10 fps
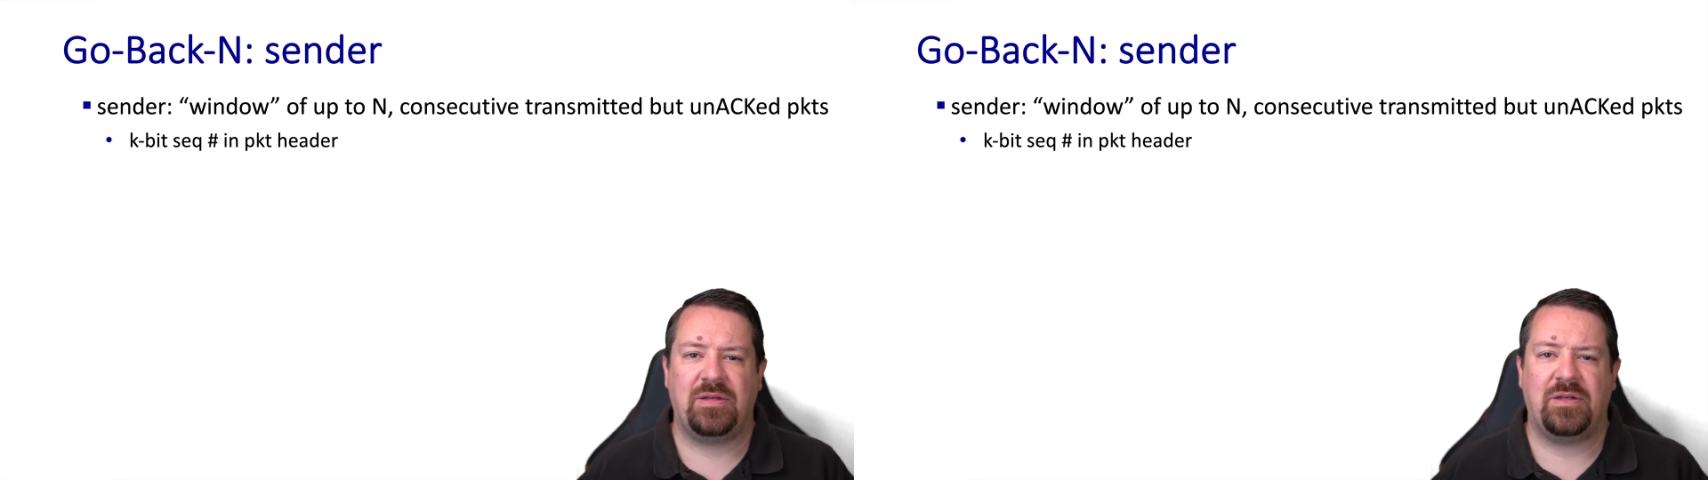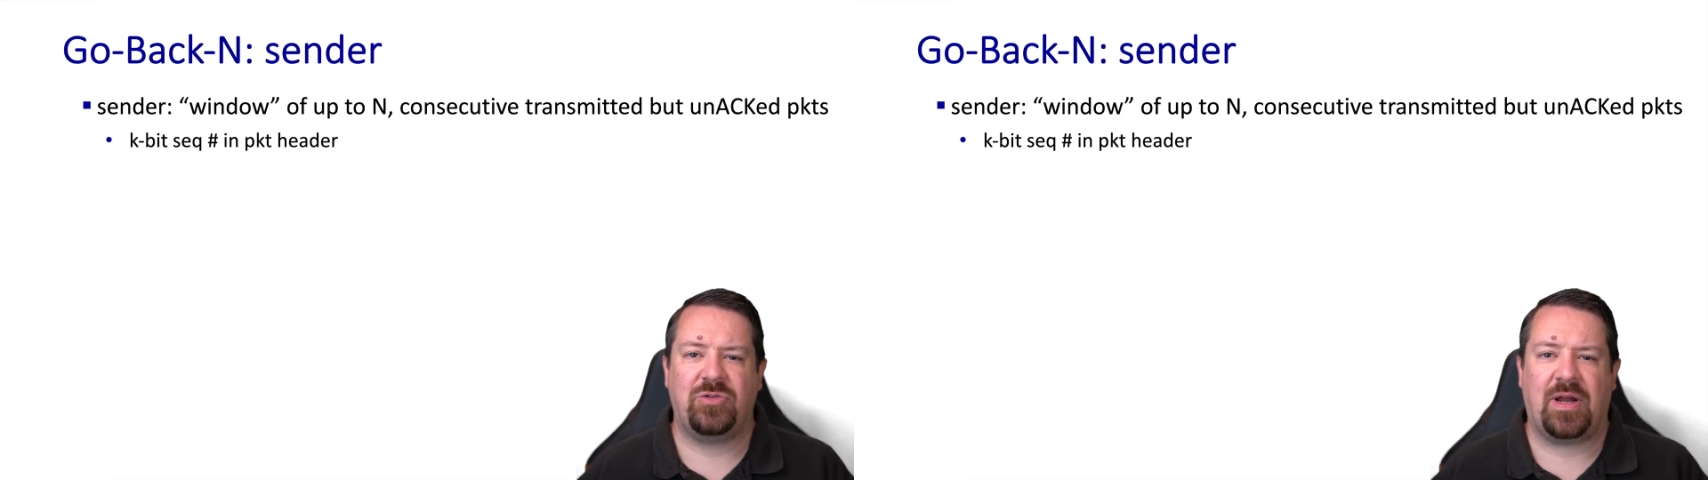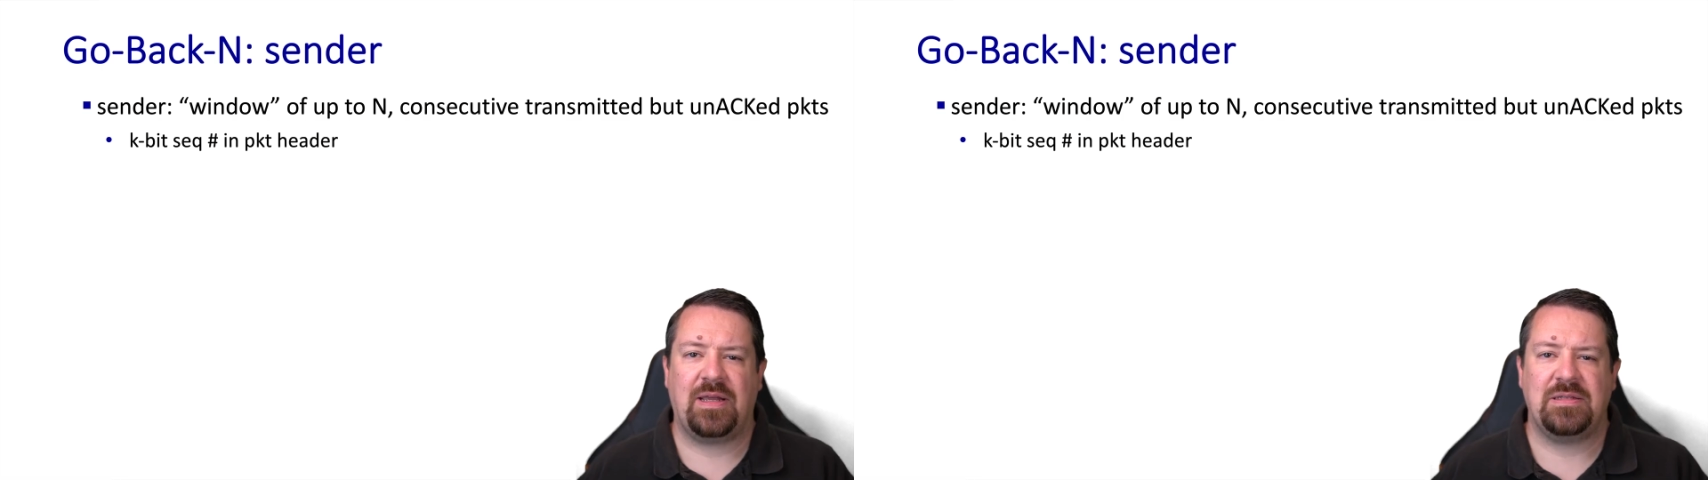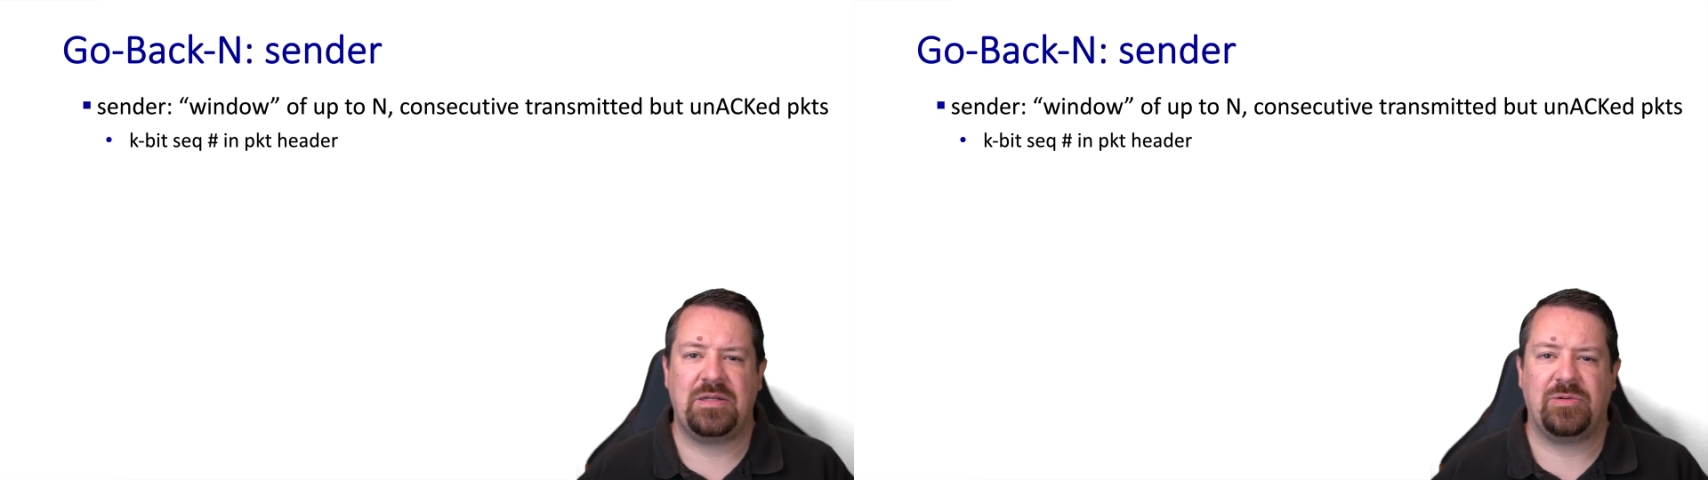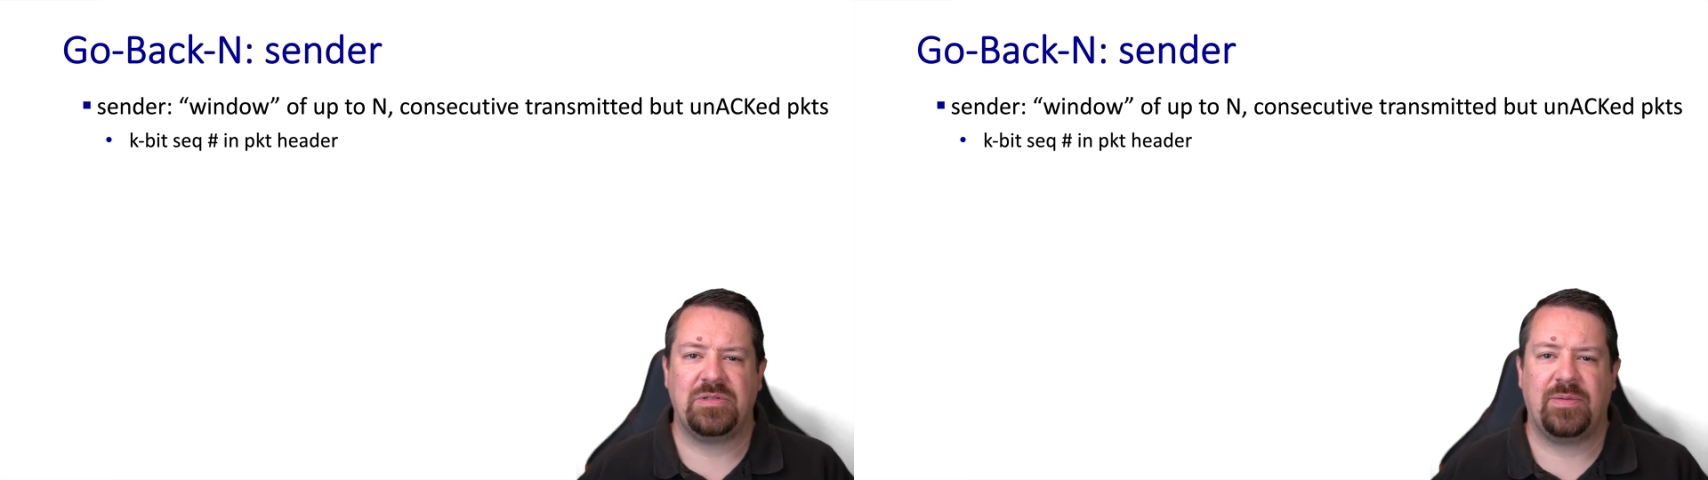tracking
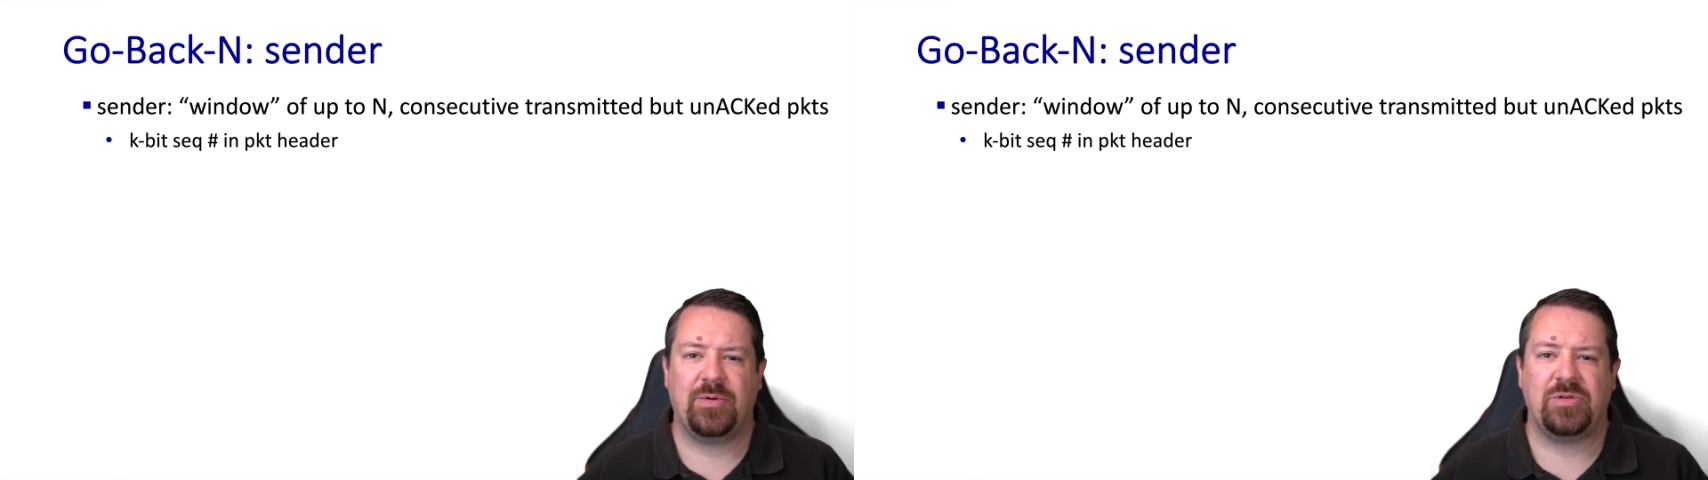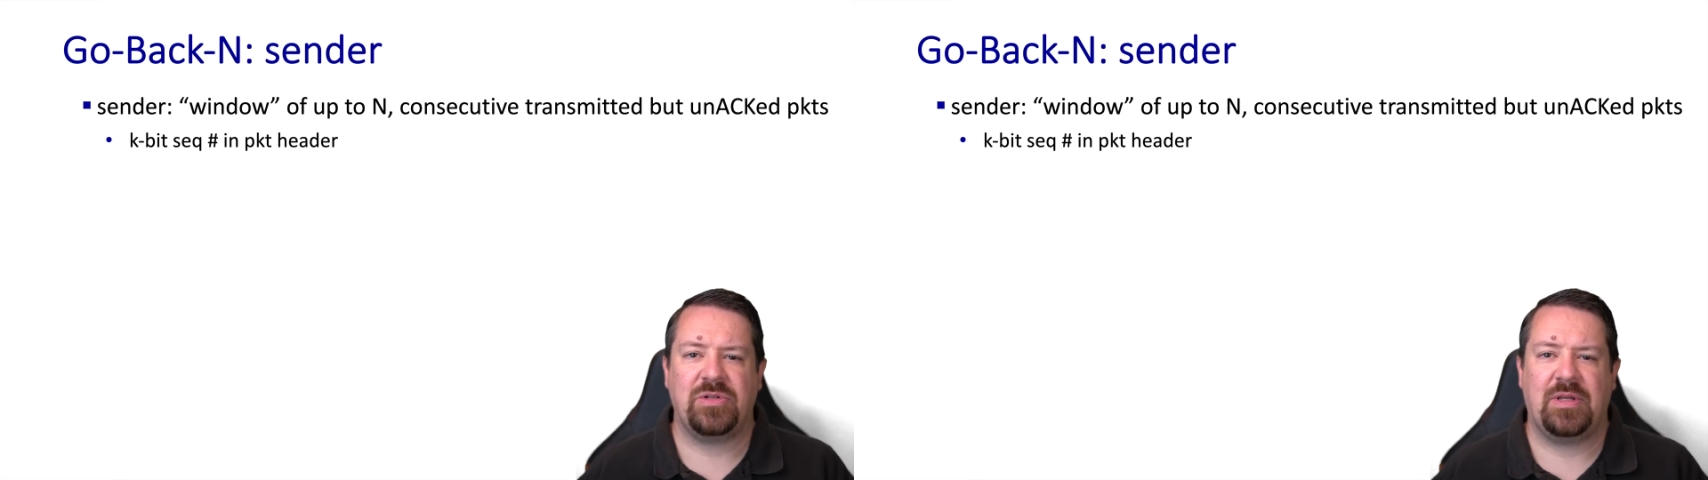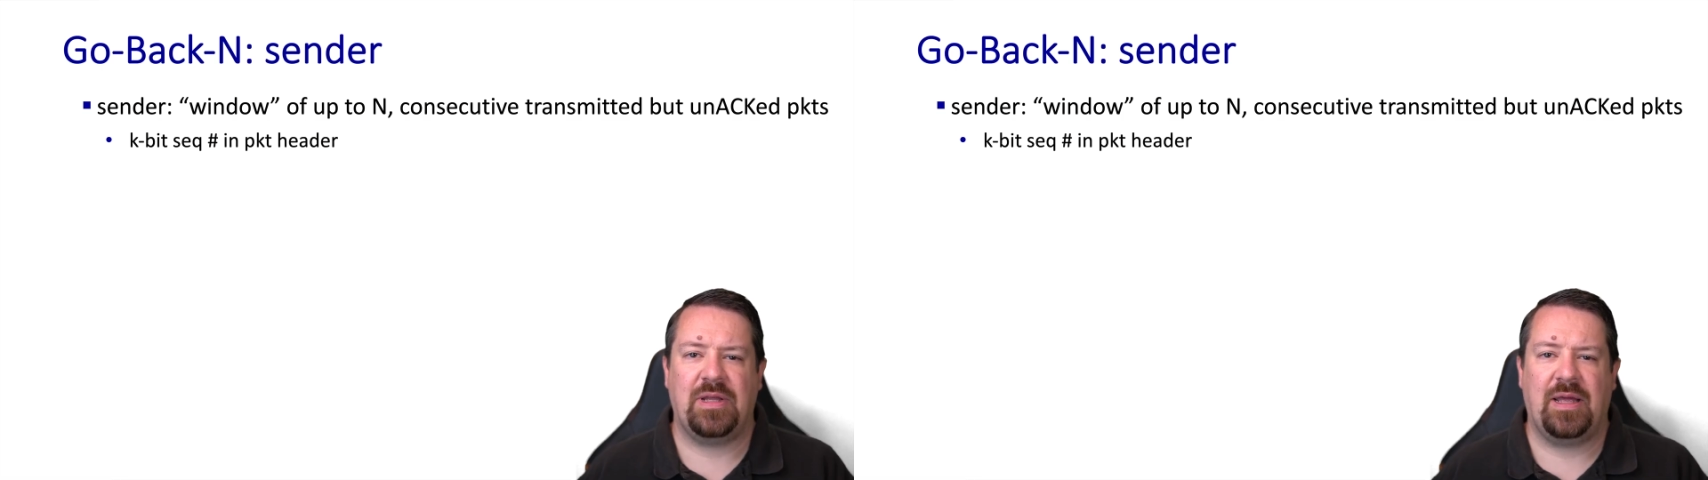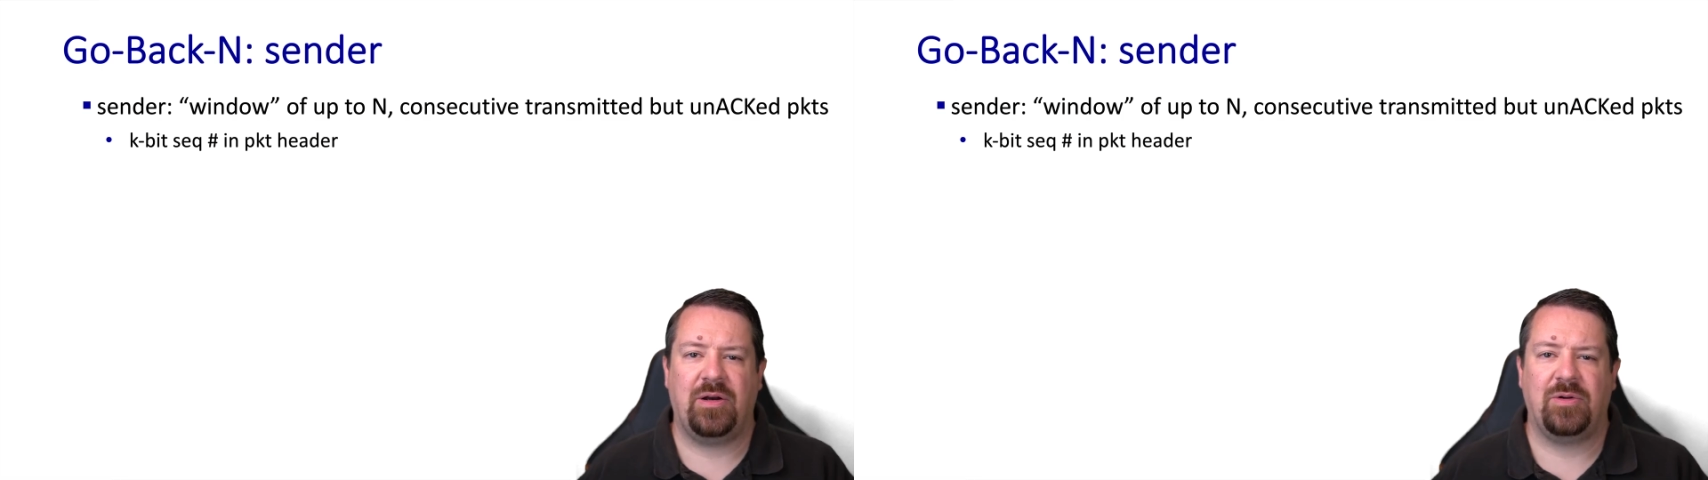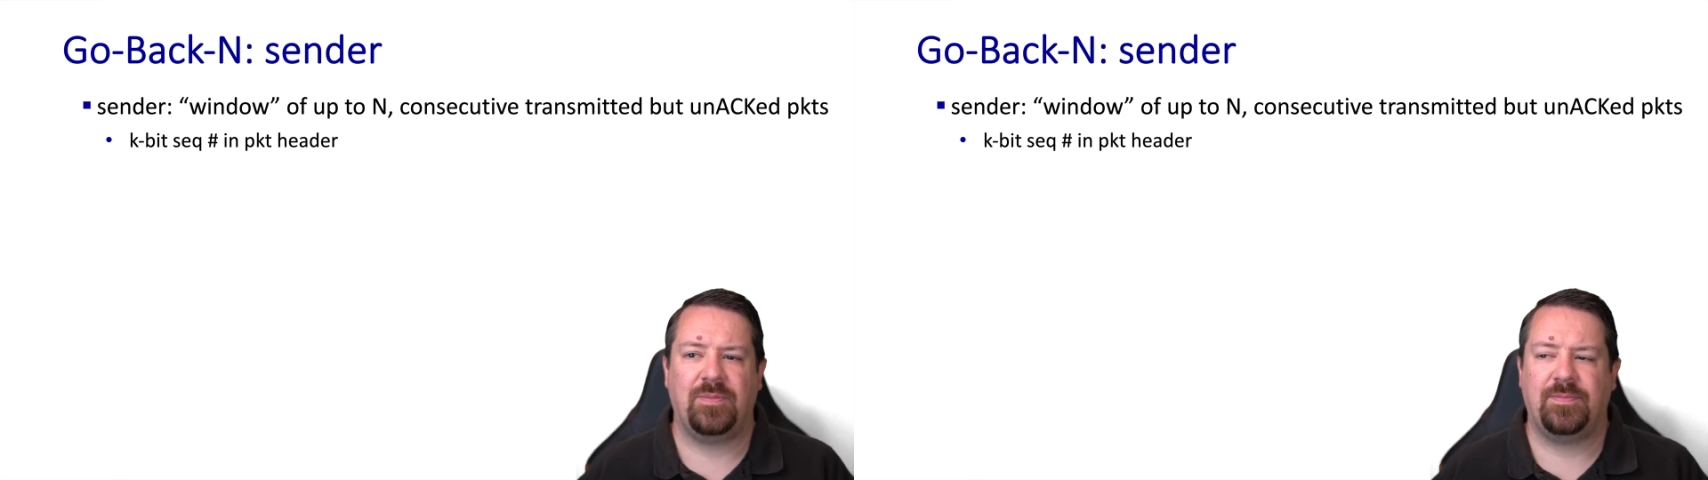sequence numbers in the header.
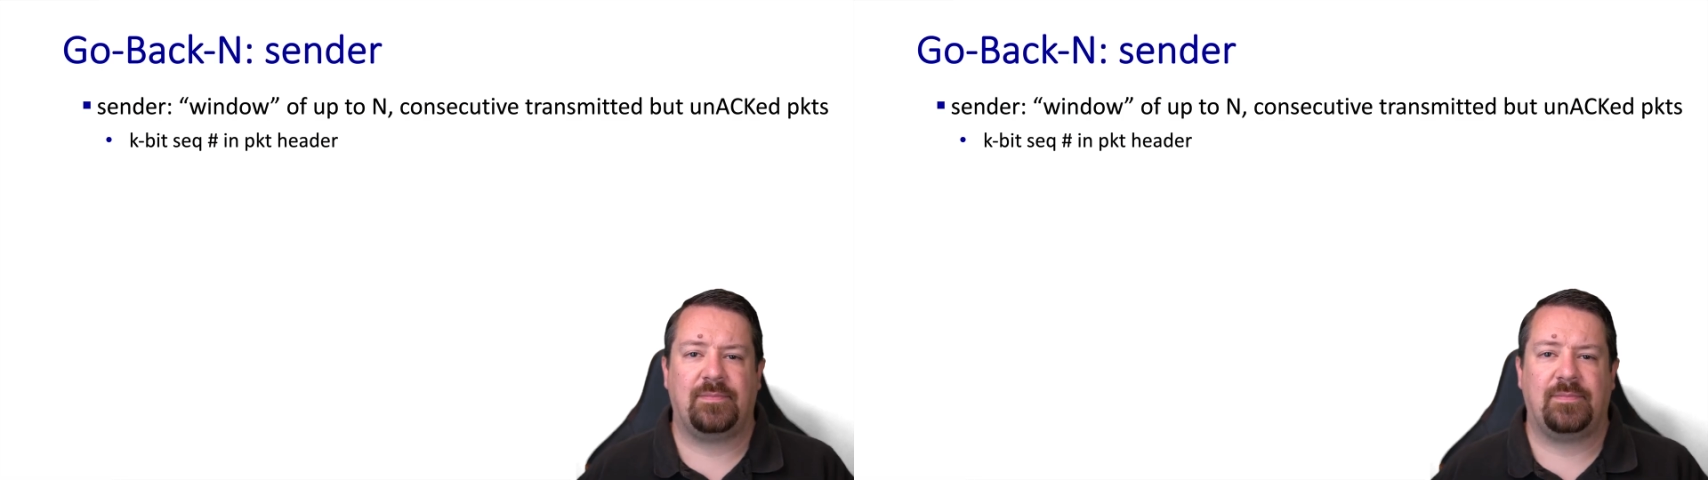